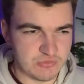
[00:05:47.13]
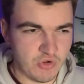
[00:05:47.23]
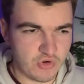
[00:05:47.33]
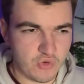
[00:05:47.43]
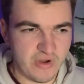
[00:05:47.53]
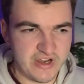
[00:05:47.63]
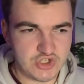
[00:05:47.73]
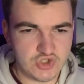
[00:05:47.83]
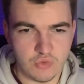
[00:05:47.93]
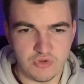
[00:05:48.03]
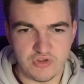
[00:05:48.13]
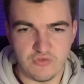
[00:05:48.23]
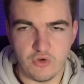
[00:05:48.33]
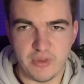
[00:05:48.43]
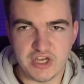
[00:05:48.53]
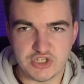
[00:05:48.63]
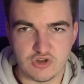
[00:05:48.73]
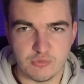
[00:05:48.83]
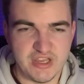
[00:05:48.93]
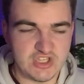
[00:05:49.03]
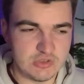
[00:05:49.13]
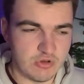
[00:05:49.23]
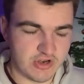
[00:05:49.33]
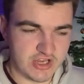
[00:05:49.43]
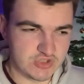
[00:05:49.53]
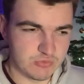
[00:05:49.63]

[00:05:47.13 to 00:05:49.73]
I'm not quite sure what the formation will be, to be honest,